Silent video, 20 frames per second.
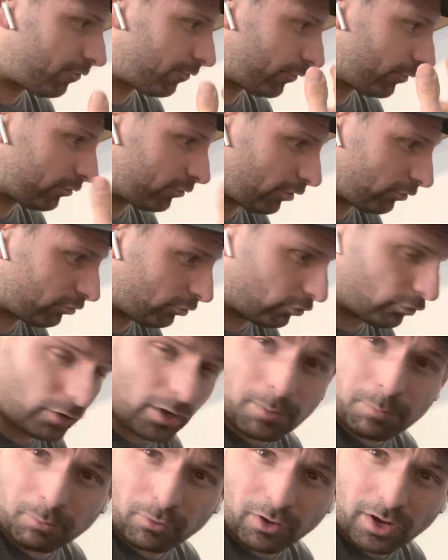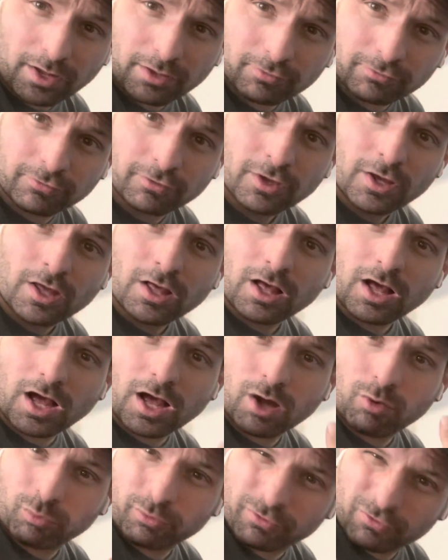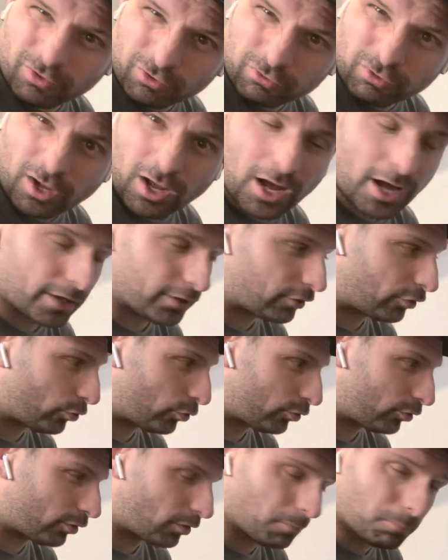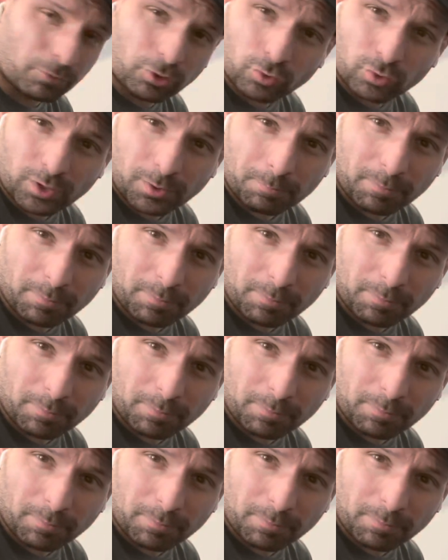for such a great price with such a high computing